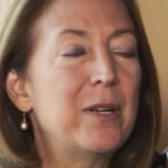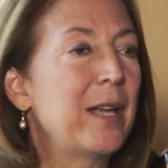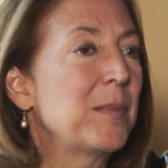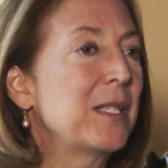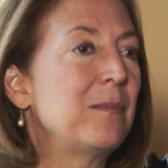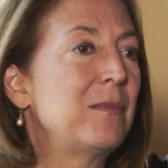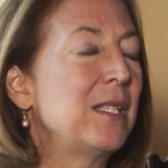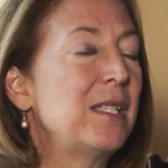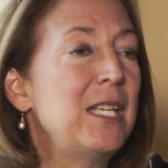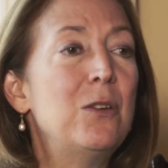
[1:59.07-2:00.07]
It helps them
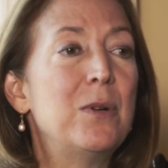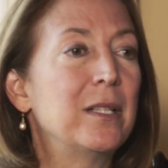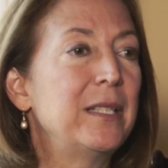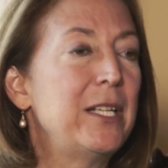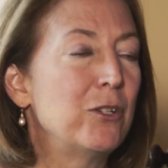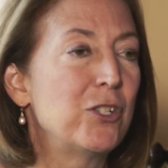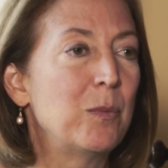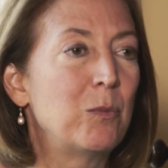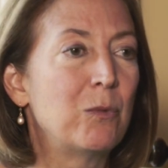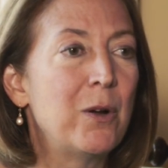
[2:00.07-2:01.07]
to see you in a
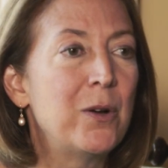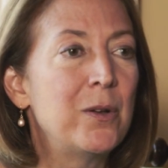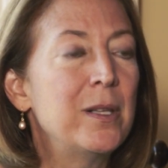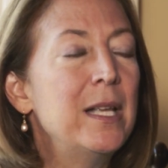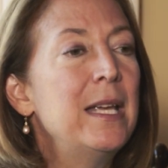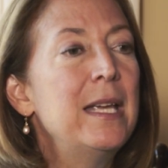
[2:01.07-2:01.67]
leadership role.